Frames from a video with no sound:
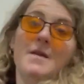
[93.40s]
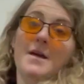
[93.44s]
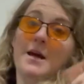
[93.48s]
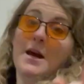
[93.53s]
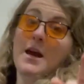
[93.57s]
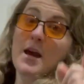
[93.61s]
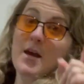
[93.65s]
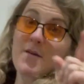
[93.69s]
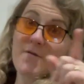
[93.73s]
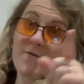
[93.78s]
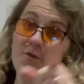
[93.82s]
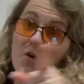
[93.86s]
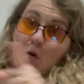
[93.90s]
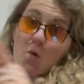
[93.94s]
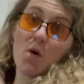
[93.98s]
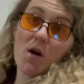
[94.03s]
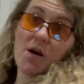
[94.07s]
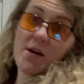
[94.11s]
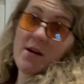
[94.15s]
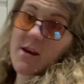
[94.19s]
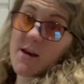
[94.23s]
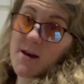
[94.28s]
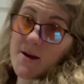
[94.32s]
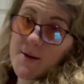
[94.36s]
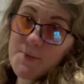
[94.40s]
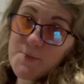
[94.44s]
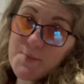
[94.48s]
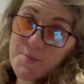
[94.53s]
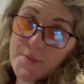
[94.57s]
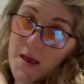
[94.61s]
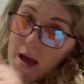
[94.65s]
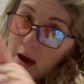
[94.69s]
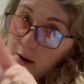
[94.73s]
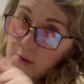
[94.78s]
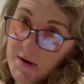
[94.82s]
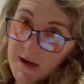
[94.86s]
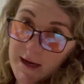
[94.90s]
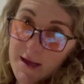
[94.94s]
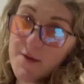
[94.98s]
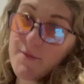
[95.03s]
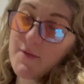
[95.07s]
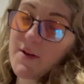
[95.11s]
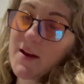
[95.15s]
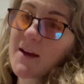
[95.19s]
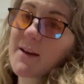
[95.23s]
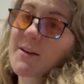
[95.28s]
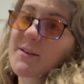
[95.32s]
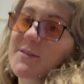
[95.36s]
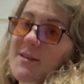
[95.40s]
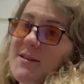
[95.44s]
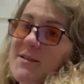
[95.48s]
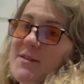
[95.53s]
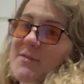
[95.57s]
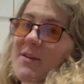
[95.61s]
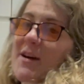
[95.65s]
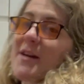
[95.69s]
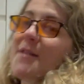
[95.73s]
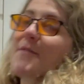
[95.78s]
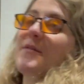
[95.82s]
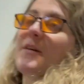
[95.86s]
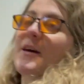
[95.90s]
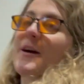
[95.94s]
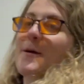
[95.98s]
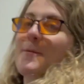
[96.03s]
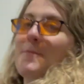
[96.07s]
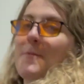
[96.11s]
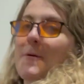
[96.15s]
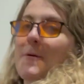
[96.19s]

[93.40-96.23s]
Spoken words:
if you weren't here, I would leave it because it's the right vibe.